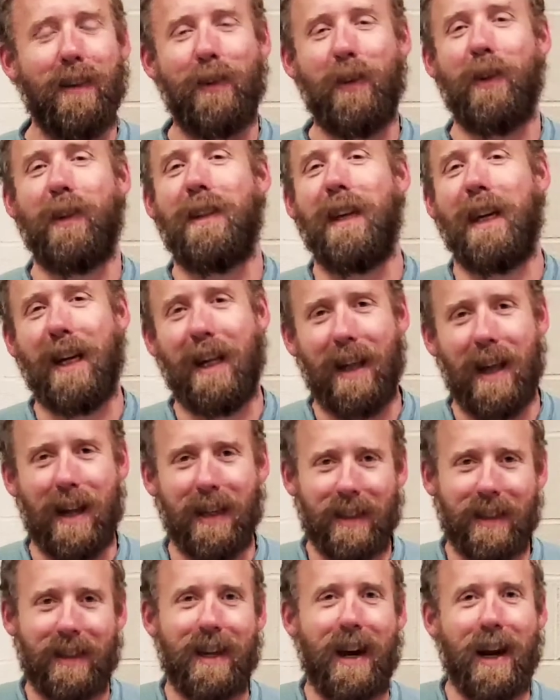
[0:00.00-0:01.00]
it's going to take a lot
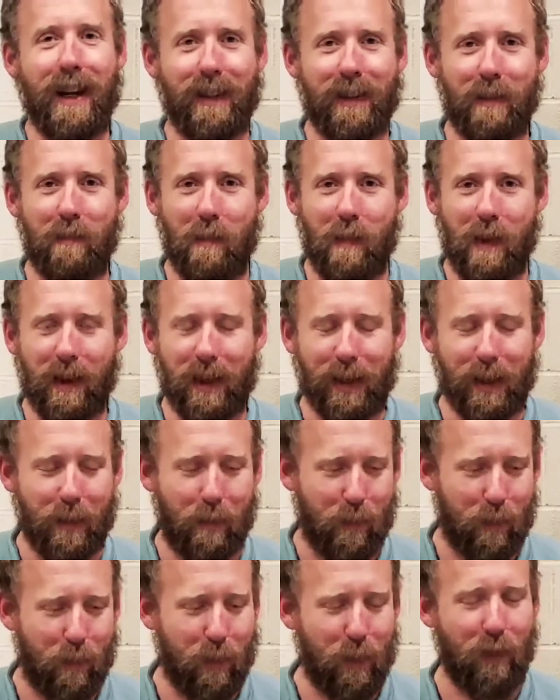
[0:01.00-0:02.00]
of science and money to
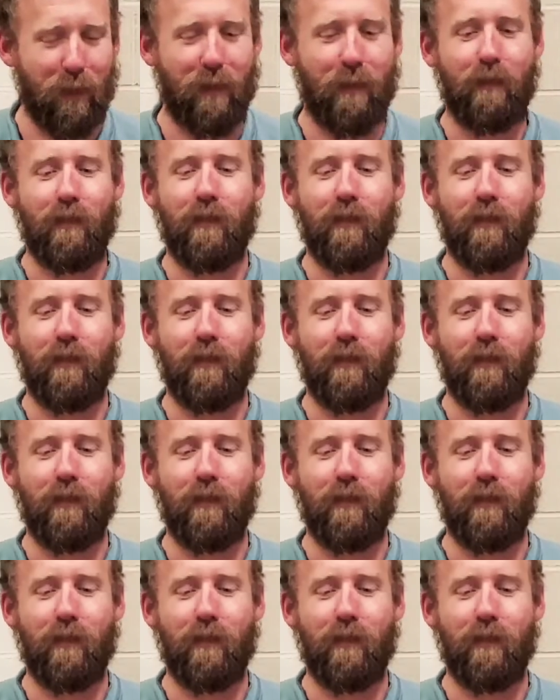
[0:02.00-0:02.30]
prove.